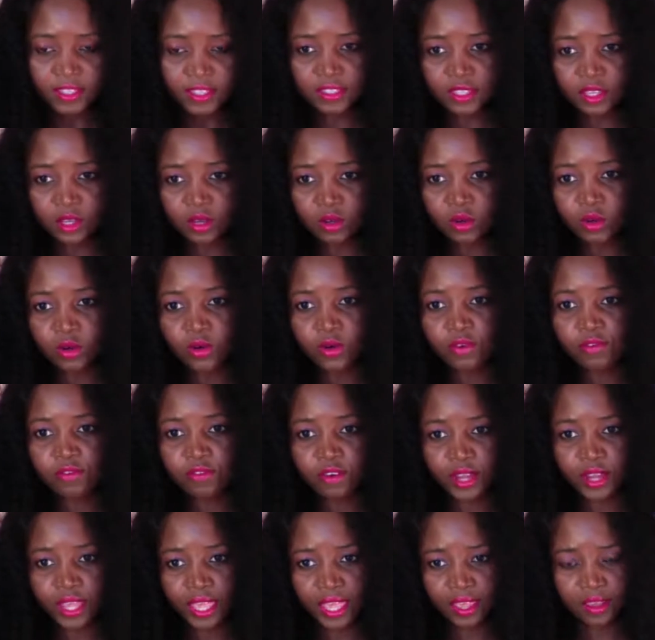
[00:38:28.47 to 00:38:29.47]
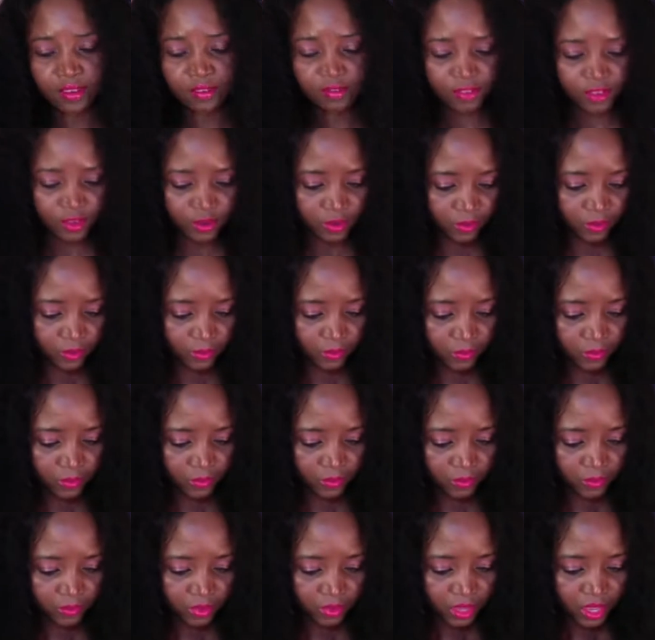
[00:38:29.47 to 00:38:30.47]
the Lord forgave you."
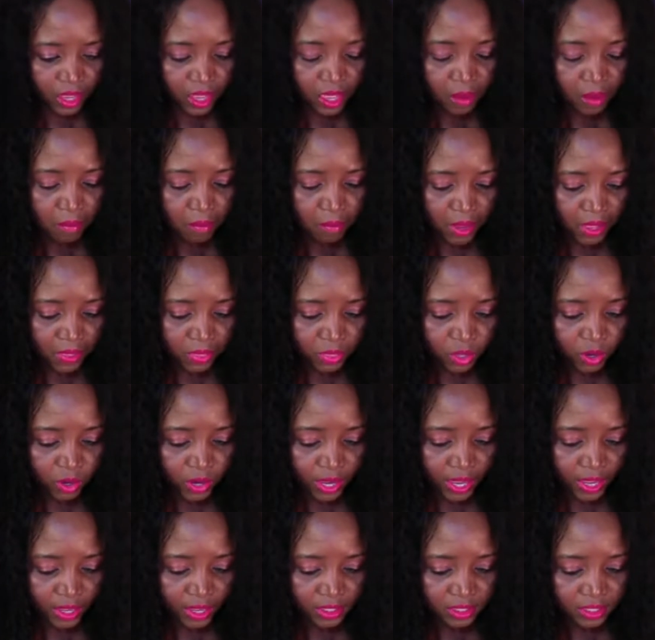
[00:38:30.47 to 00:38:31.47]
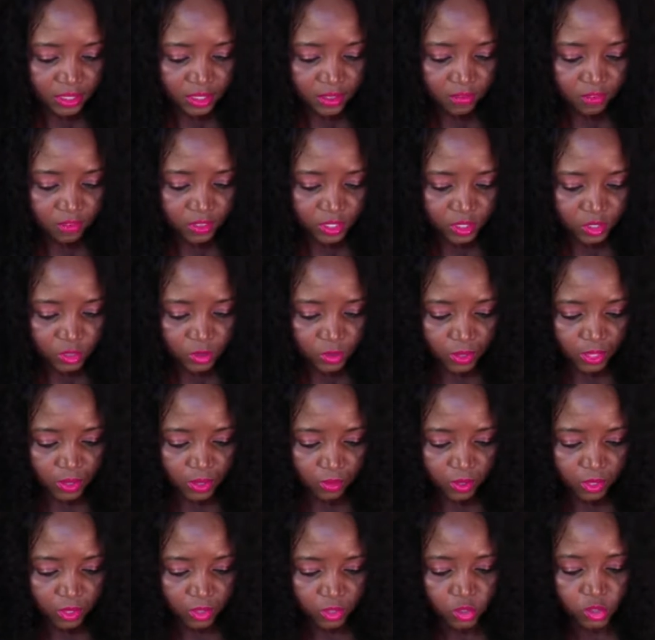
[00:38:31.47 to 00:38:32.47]
Matthew 18 verse
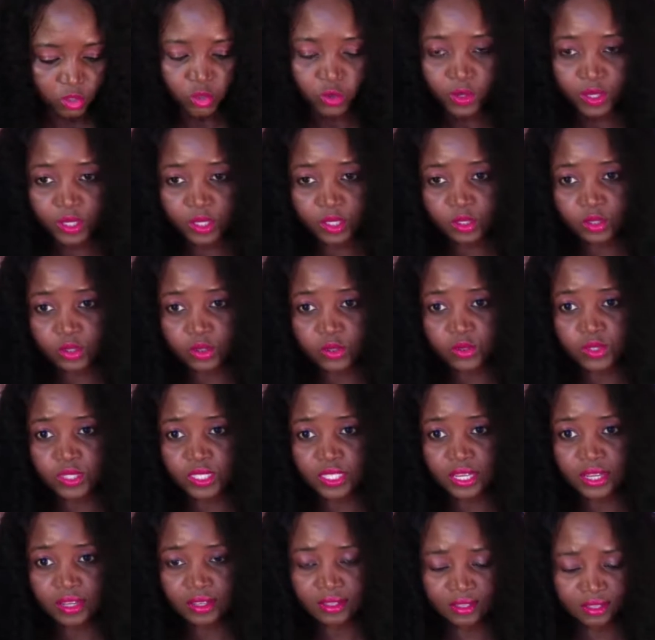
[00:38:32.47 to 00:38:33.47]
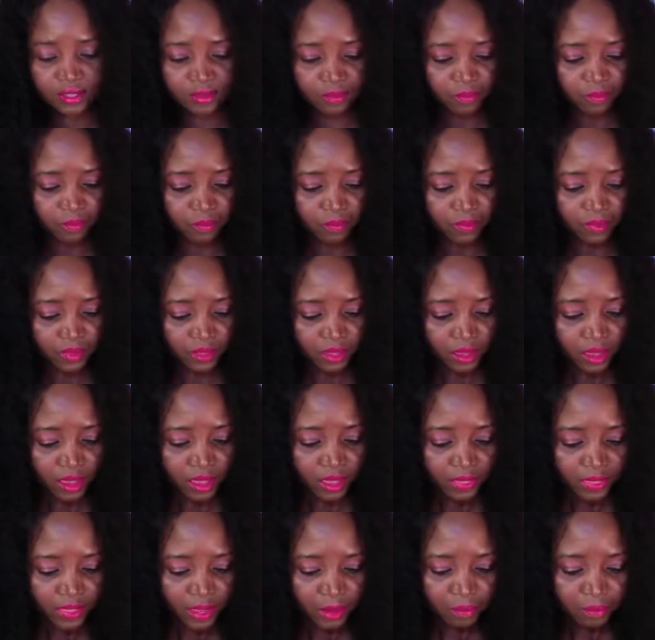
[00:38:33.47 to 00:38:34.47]
21 to 22 says,
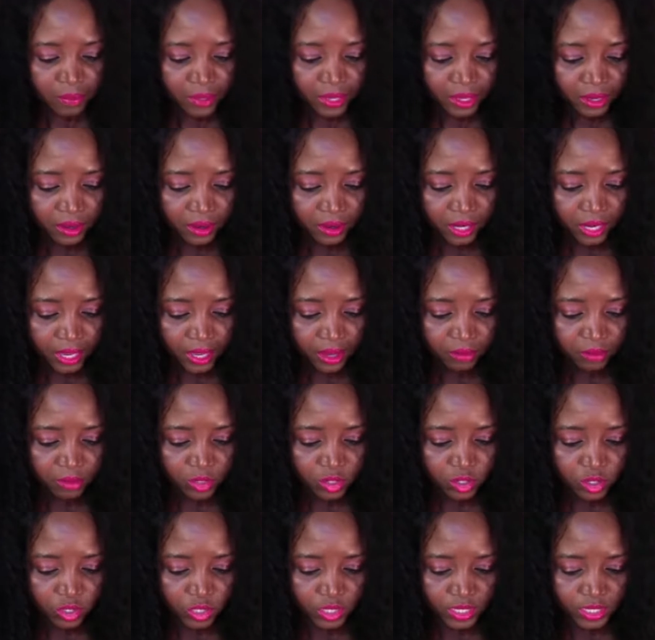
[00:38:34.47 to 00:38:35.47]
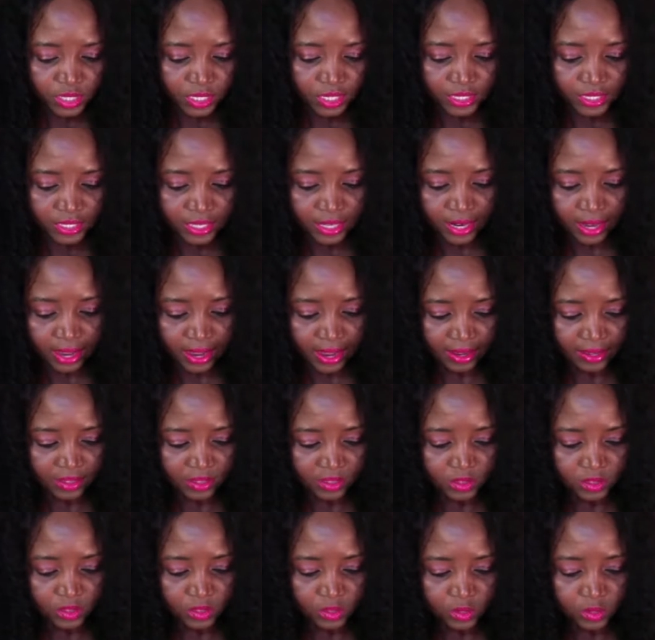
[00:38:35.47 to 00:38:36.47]
"Then Peter came to Jesus and
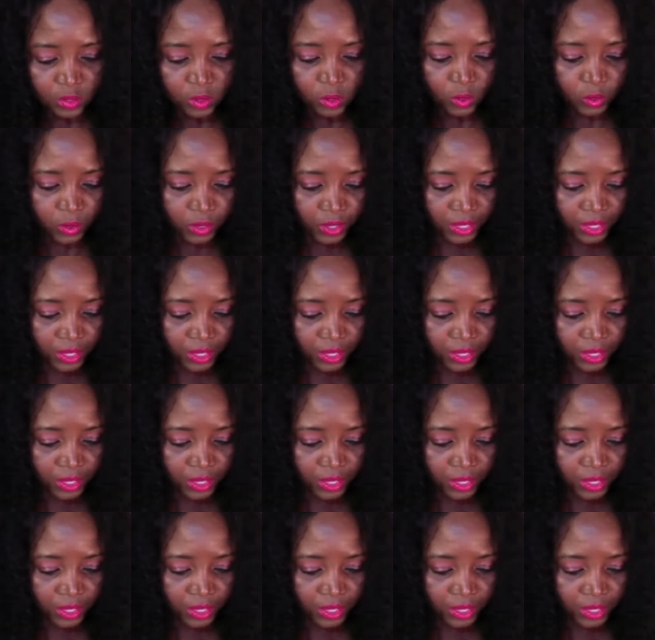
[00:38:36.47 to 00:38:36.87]
asked, 'Lord,